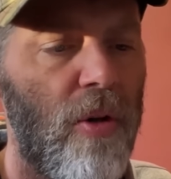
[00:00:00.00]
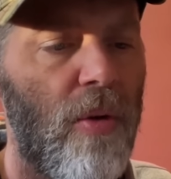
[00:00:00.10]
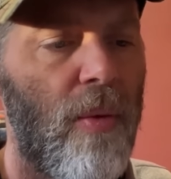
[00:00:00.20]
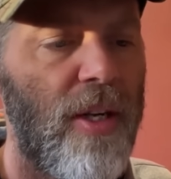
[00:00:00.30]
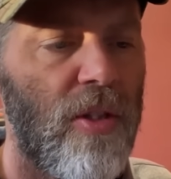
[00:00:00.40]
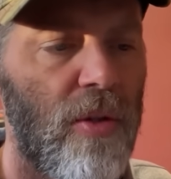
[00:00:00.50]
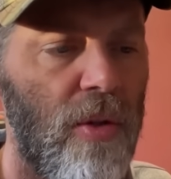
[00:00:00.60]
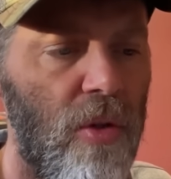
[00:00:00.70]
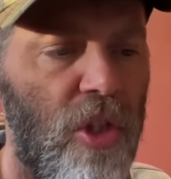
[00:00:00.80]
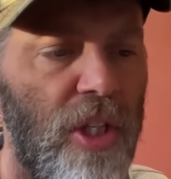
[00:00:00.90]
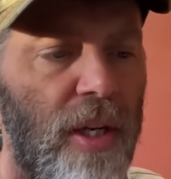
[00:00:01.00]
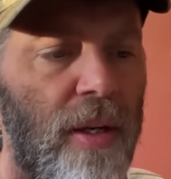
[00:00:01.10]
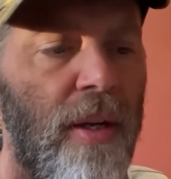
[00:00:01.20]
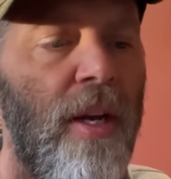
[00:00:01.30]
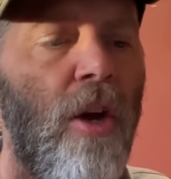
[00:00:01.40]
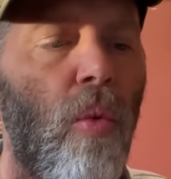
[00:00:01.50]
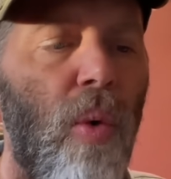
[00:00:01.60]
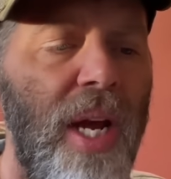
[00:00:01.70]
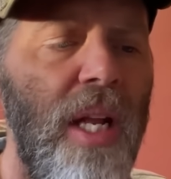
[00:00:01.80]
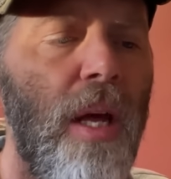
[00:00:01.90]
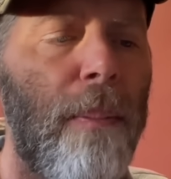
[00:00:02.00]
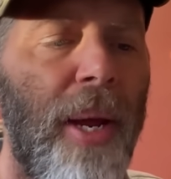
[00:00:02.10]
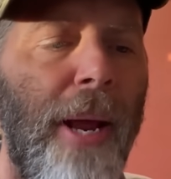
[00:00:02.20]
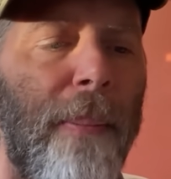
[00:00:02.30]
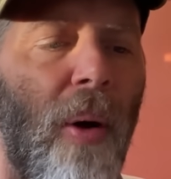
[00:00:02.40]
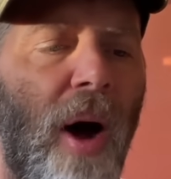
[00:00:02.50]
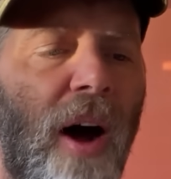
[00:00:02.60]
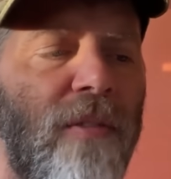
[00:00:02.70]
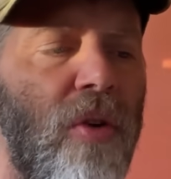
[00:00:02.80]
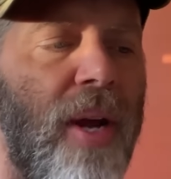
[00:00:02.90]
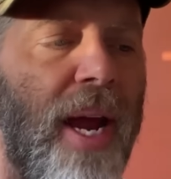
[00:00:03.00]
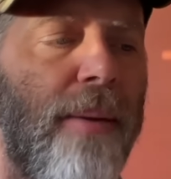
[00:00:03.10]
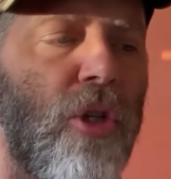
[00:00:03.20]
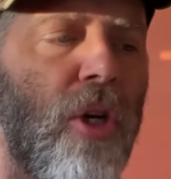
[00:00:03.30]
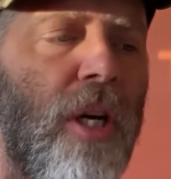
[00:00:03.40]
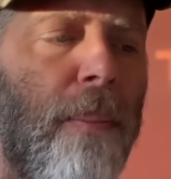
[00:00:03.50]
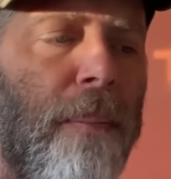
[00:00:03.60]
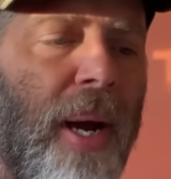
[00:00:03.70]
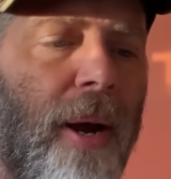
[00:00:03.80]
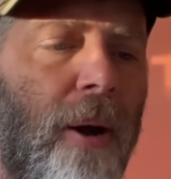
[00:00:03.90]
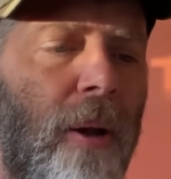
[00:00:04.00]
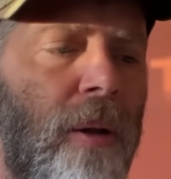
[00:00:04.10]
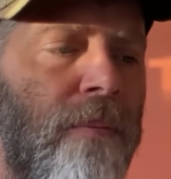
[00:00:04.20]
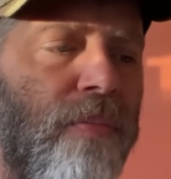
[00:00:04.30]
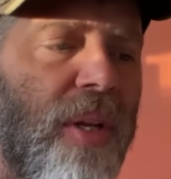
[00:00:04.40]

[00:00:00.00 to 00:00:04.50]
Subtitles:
the resolution, we the people of New Hampshire compel